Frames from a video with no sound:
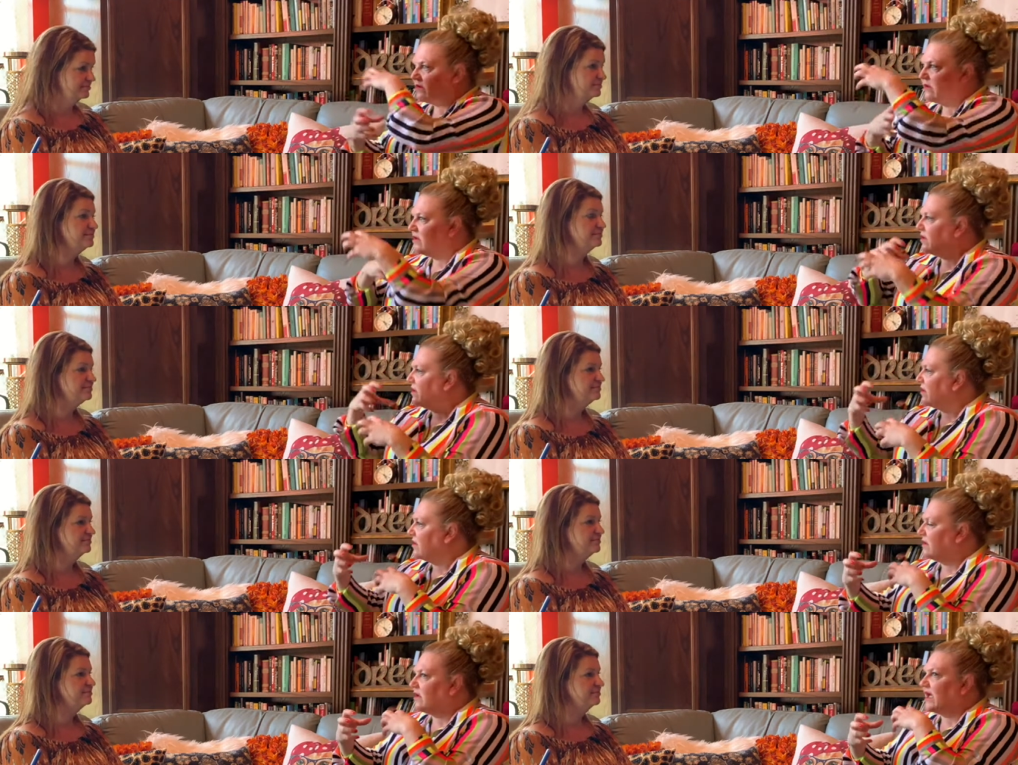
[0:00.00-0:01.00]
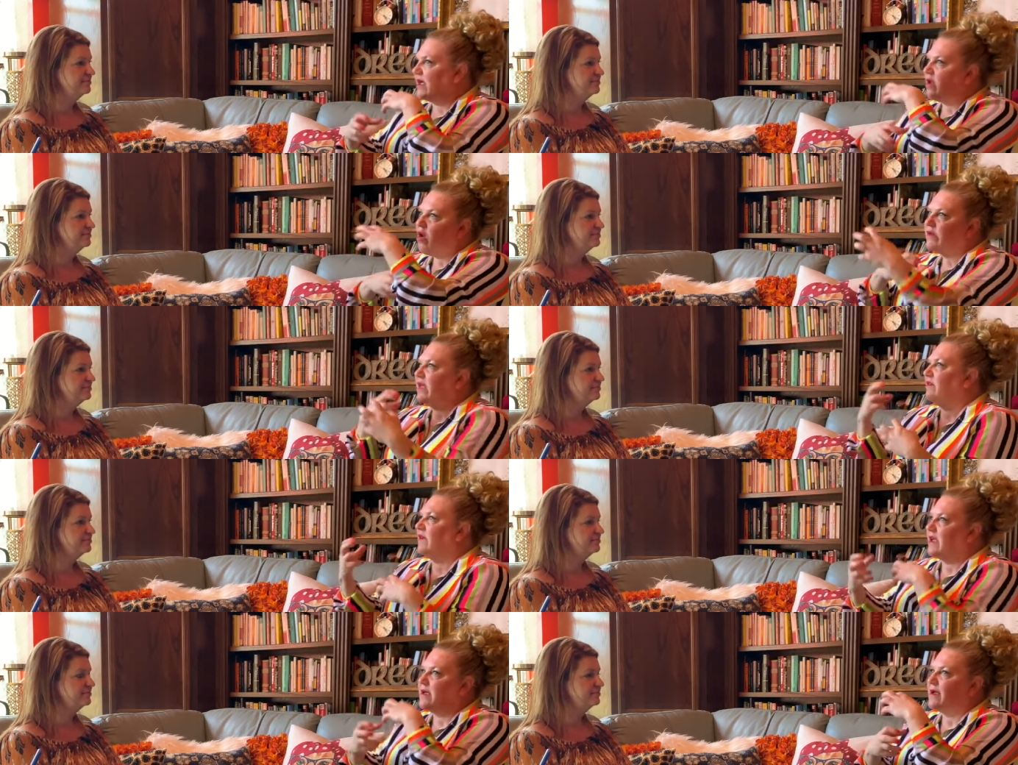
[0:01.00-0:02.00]
Speaker 1: mm-hmm. and all
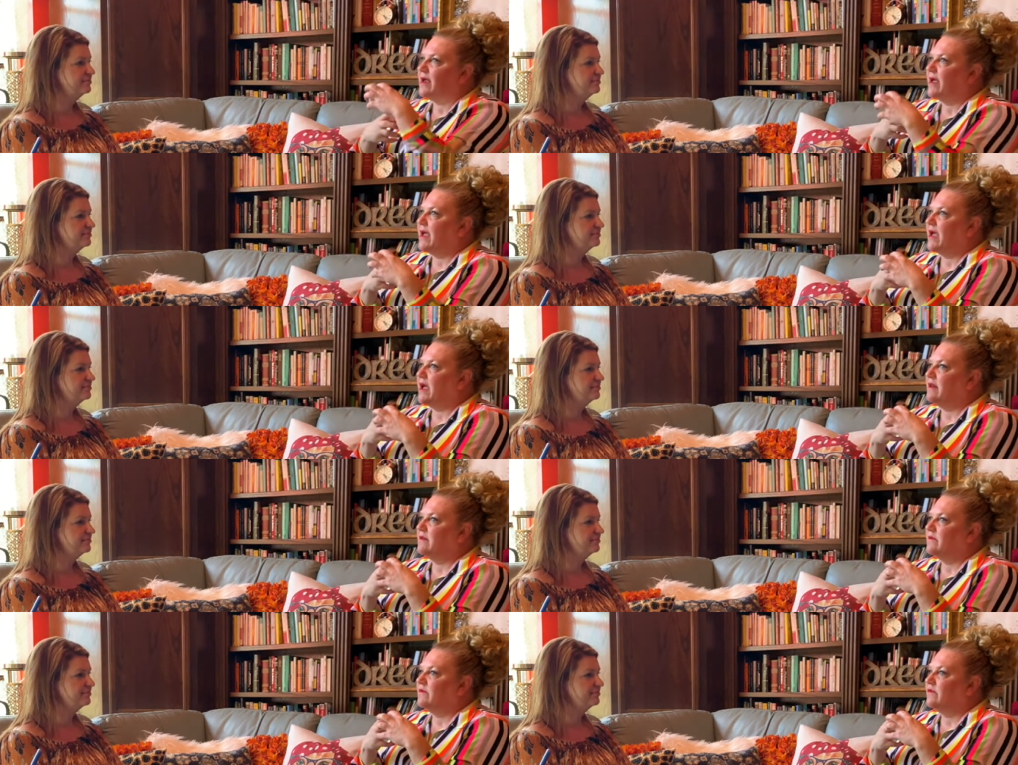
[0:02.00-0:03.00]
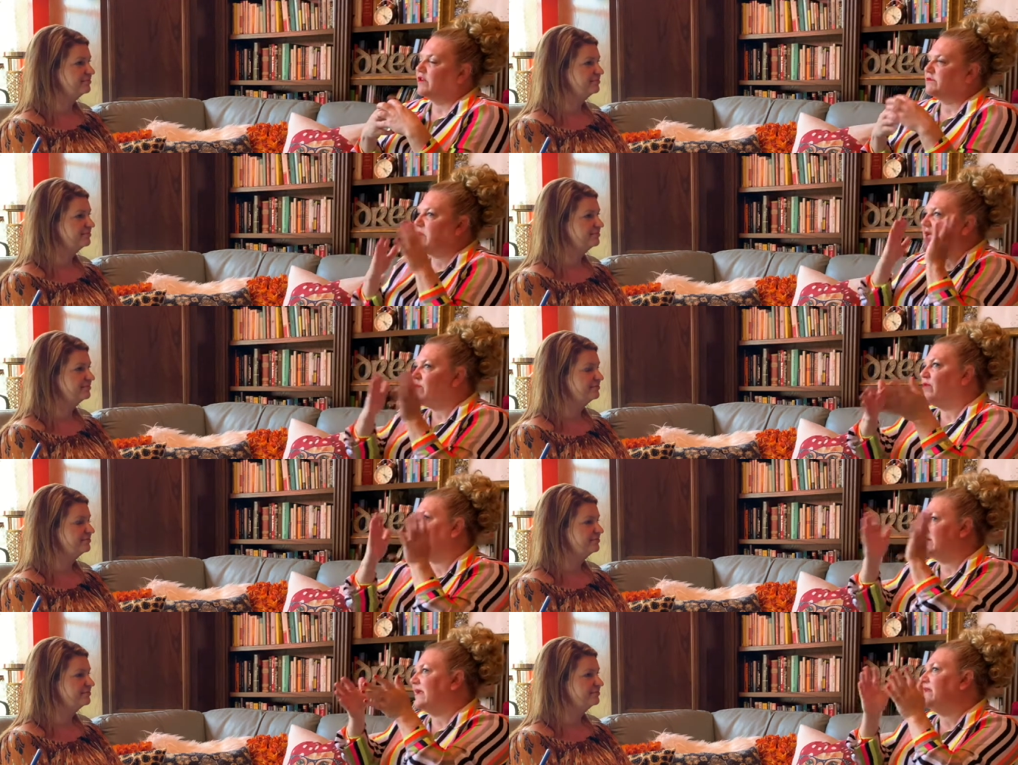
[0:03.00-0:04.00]
giving and there's people
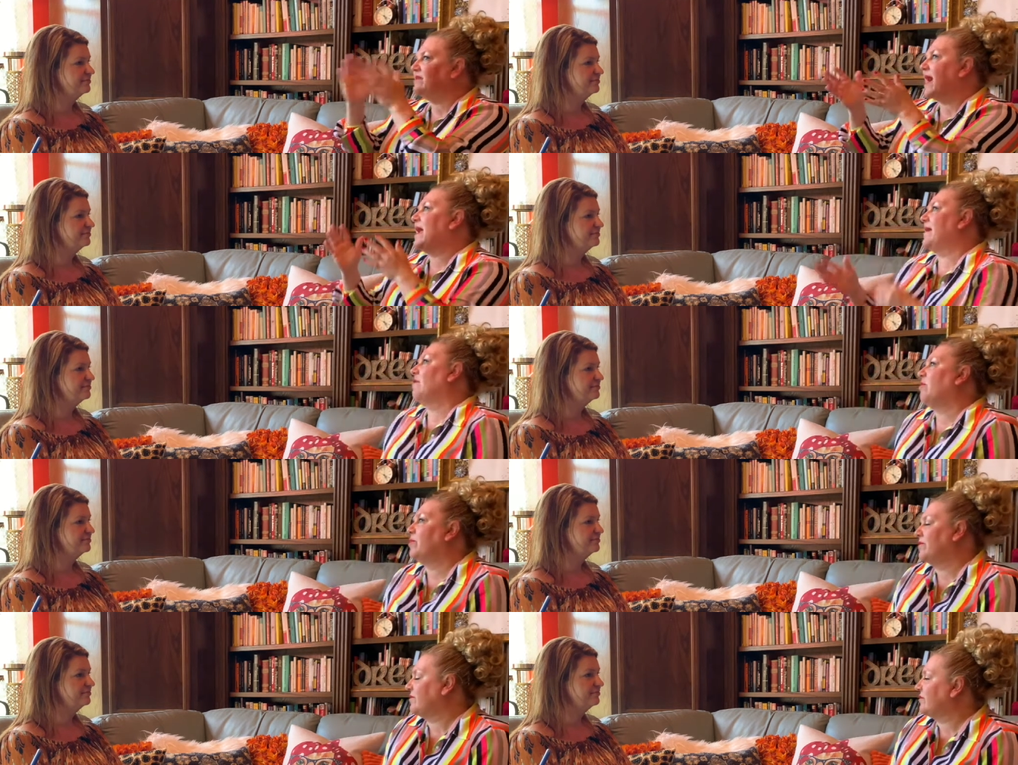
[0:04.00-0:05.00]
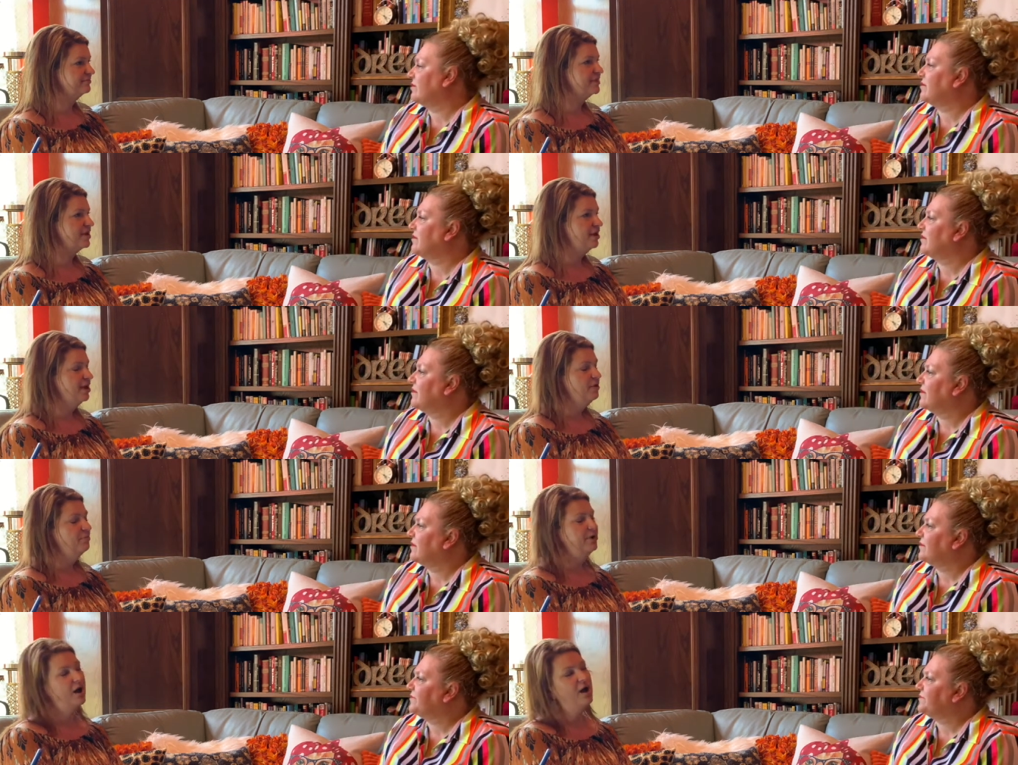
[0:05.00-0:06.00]
that need that help.
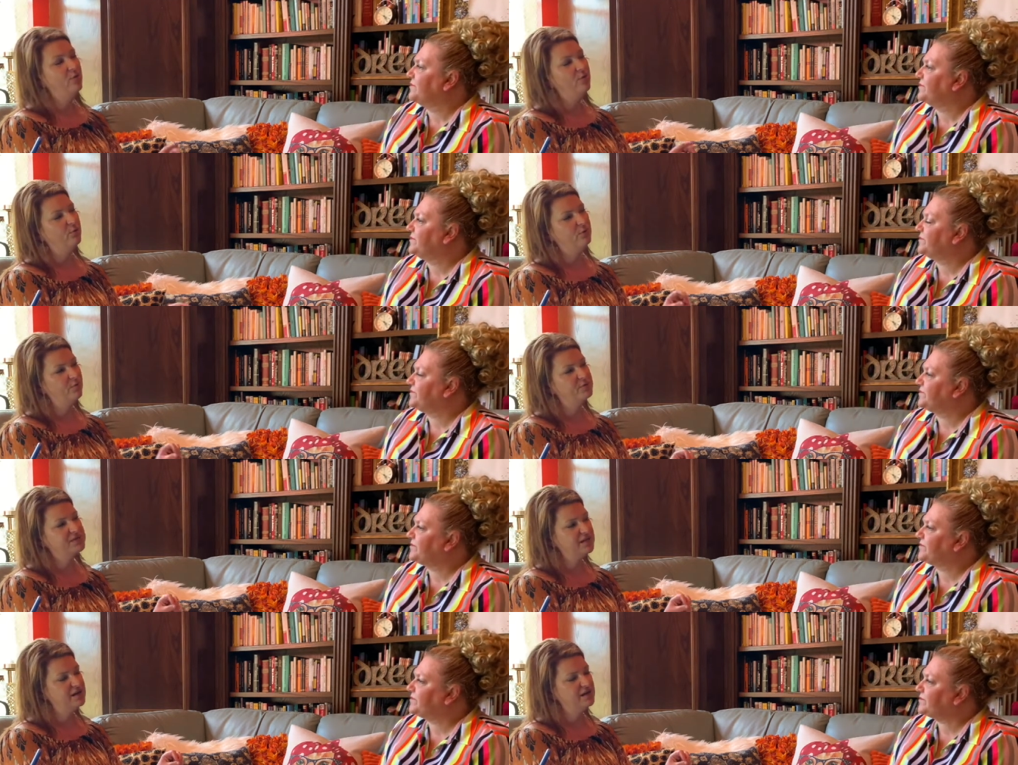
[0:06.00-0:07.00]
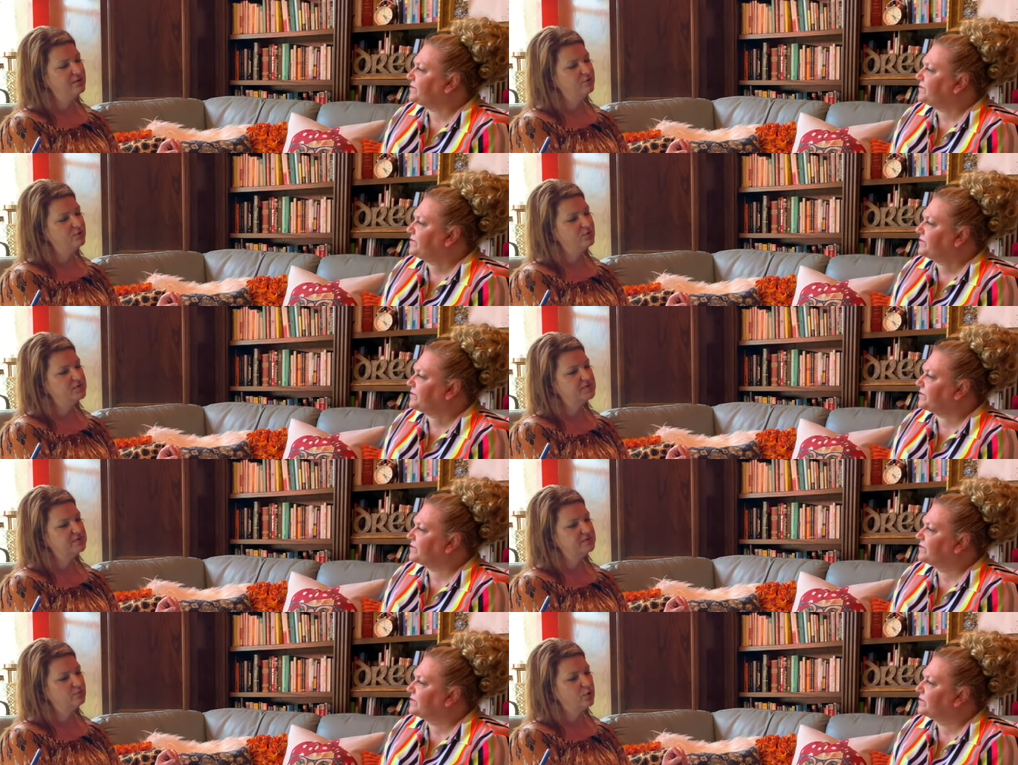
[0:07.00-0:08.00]
Speaker 2: But uh, what was key? You
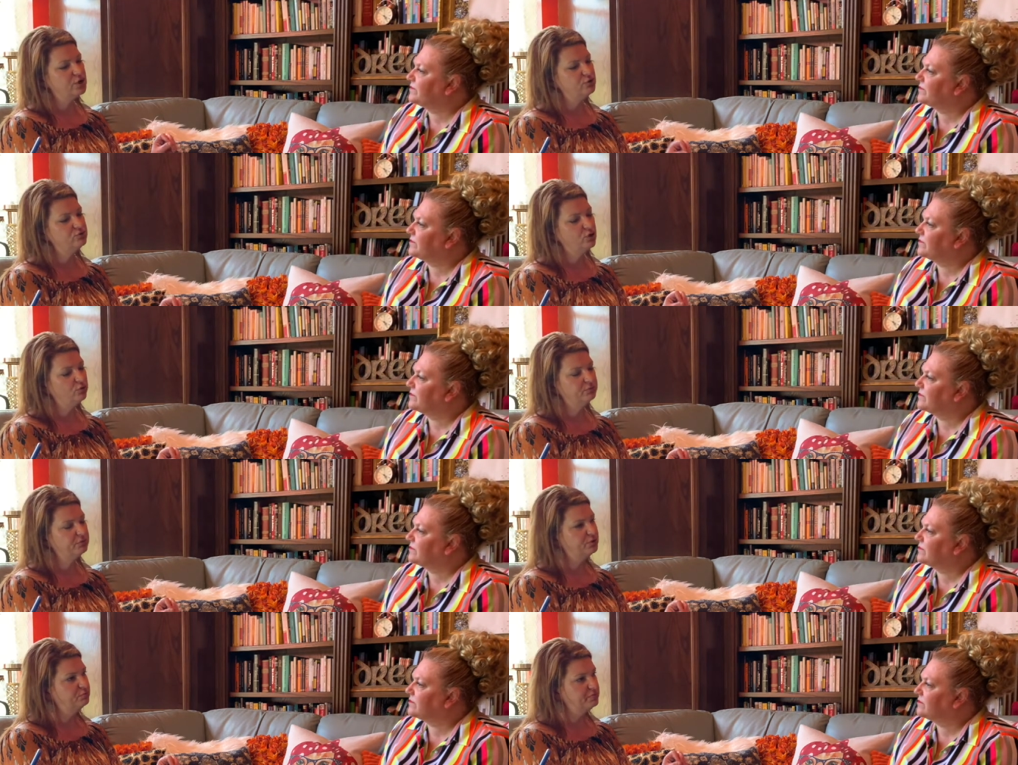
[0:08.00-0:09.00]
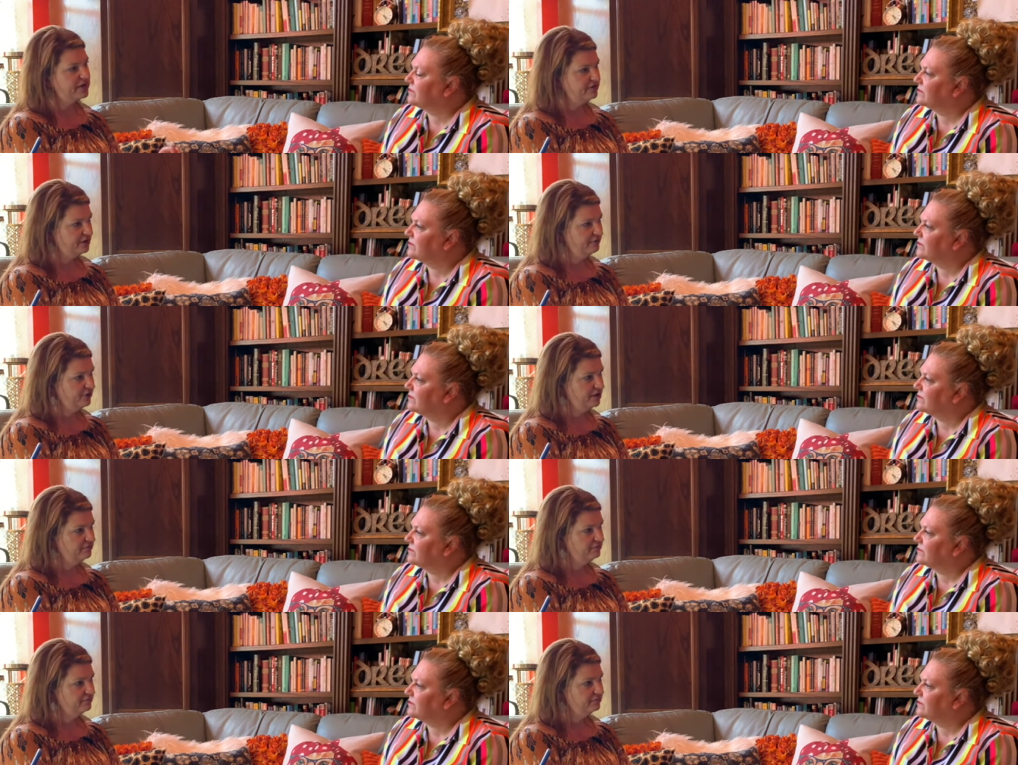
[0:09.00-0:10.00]
when you told him you'd be there for
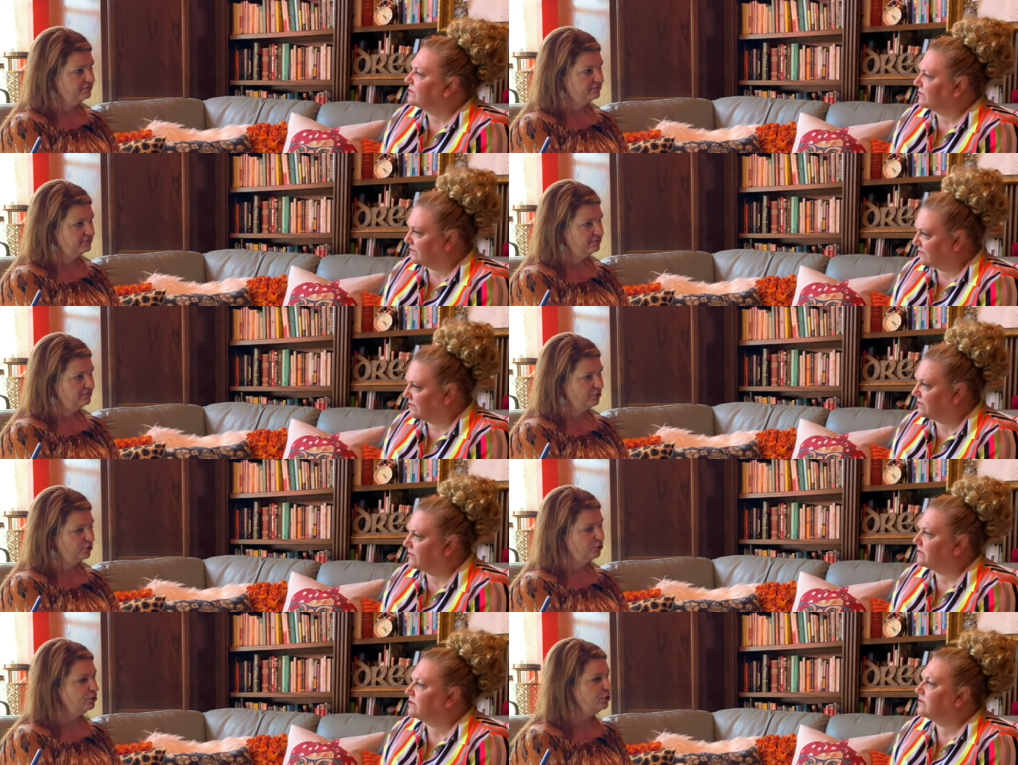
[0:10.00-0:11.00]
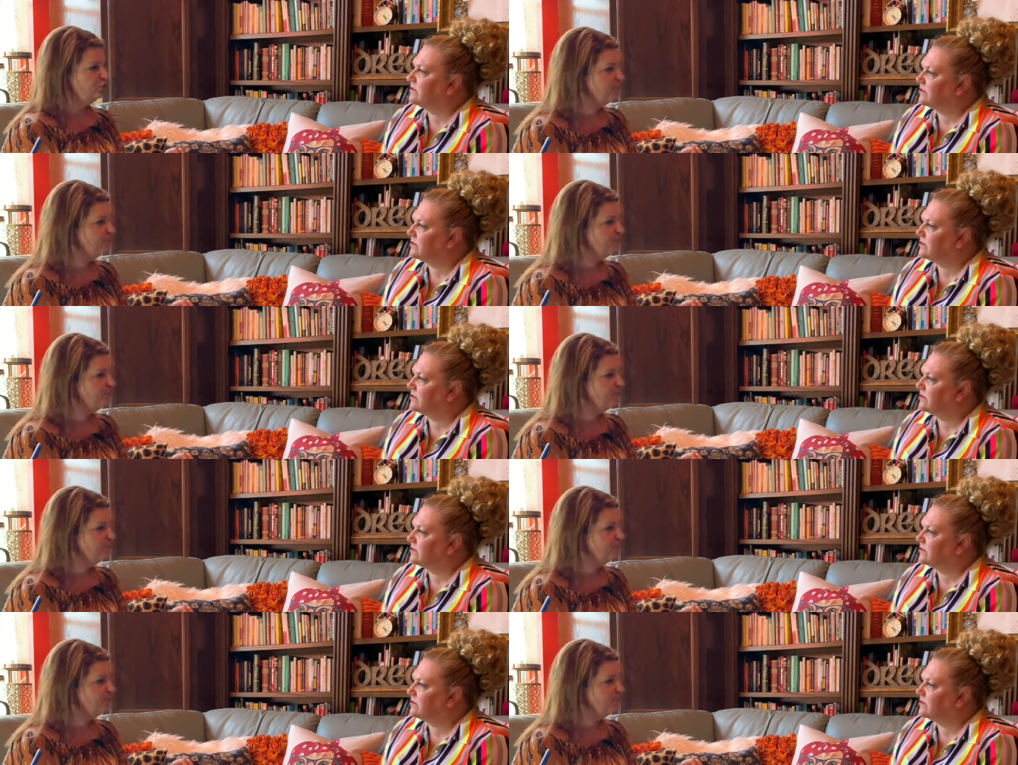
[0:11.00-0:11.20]
him, you